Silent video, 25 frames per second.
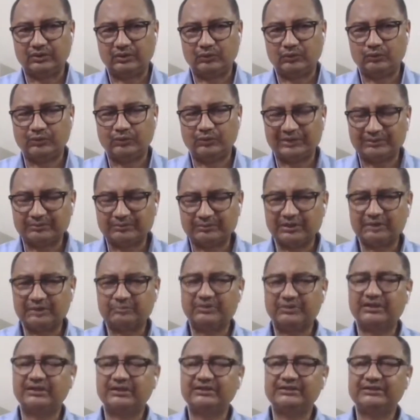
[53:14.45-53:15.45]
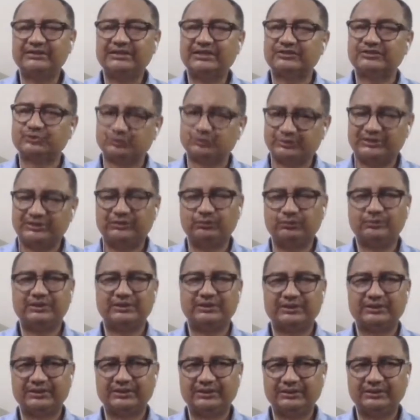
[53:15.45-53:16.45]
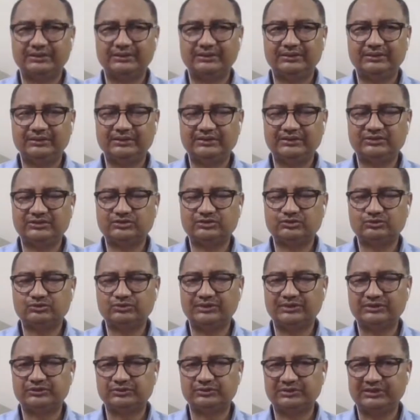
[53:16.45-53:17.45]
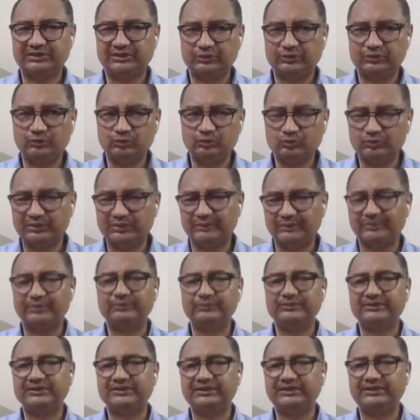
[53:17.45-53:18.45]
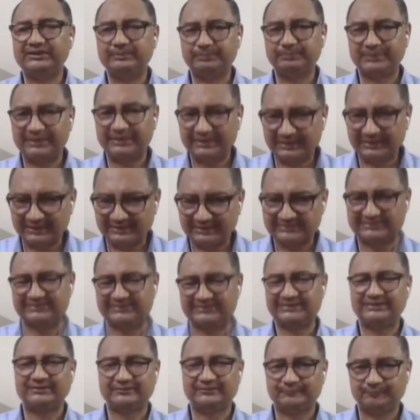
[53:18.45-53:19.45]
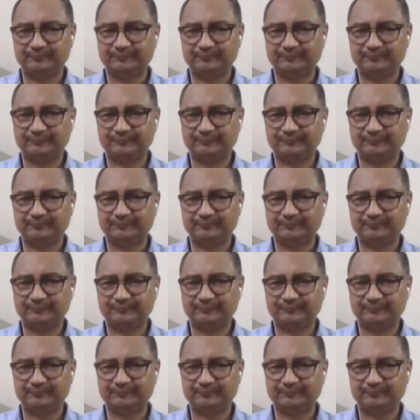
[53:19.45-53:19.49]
what Mahatma Gandhi actually wanted is to actually do away with the dependency.